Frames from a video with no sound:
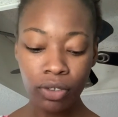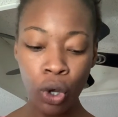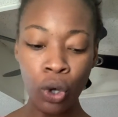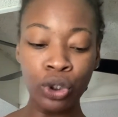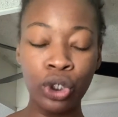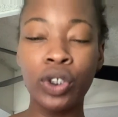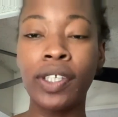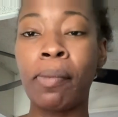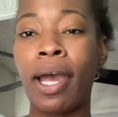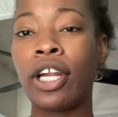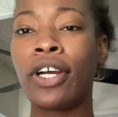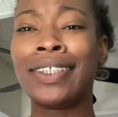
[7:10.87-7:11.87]
who's usually
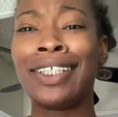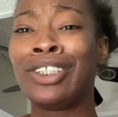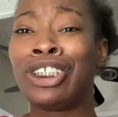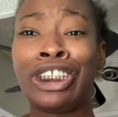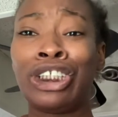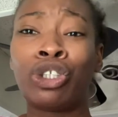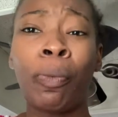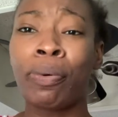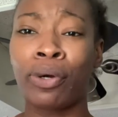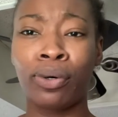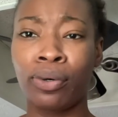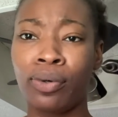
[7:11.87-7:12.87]
my nurse, he's super
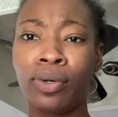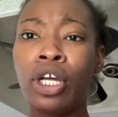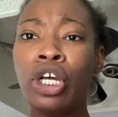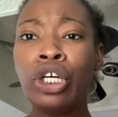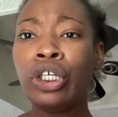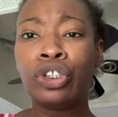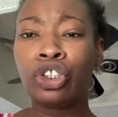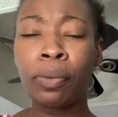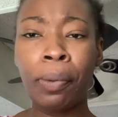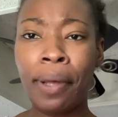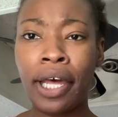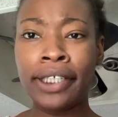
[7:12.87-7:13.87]
cool, super
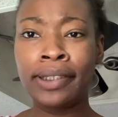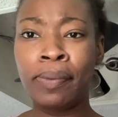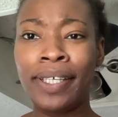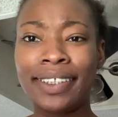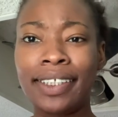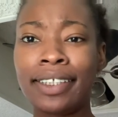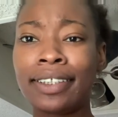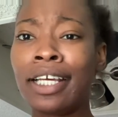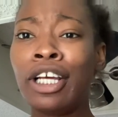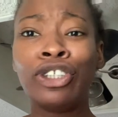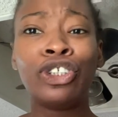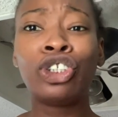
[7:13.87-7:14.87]
about his business,
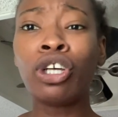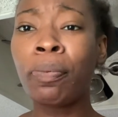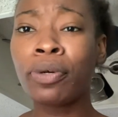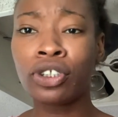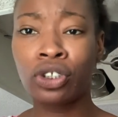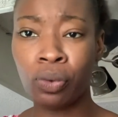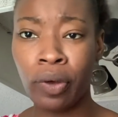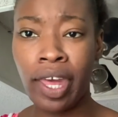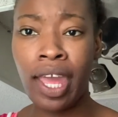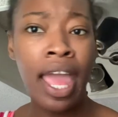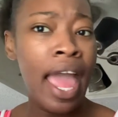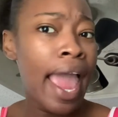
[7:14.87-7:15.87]
super sweet.